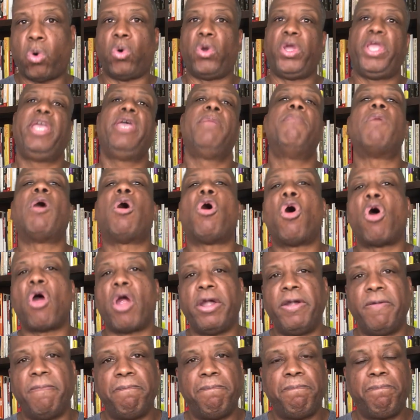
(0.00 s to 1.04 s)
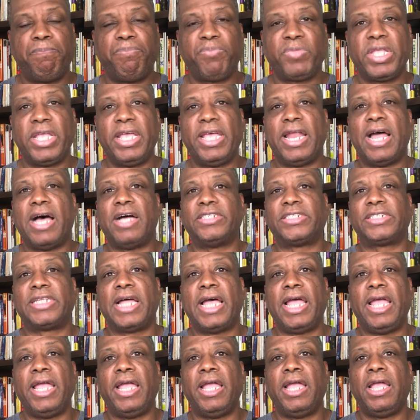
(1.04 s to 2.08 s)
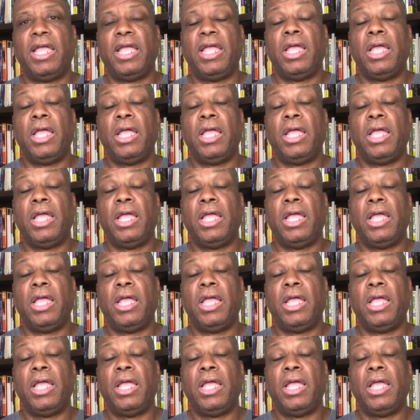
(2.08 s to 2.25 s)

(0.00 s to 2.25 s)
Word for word: hit my heart. And I was like,